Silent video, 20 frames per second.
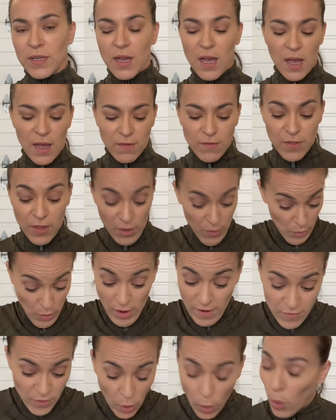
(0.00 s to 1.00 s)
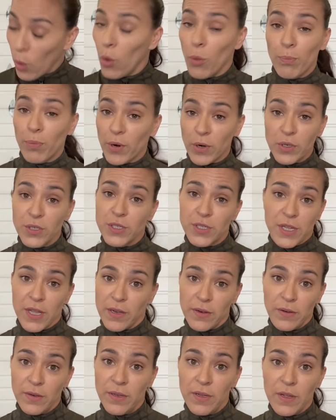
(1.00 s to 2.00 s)
of the whole
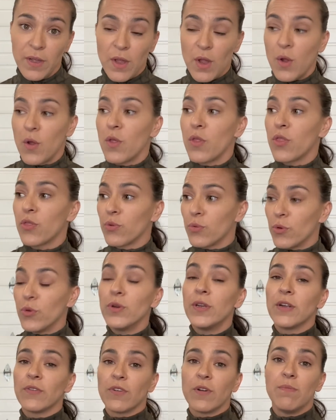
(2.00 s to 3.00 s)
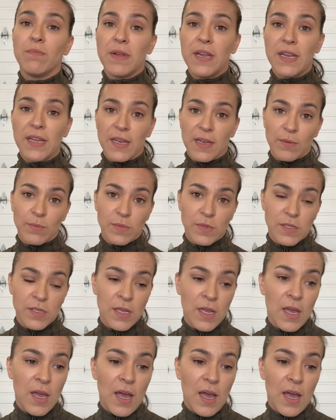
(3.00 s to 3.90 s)
person through different mediums.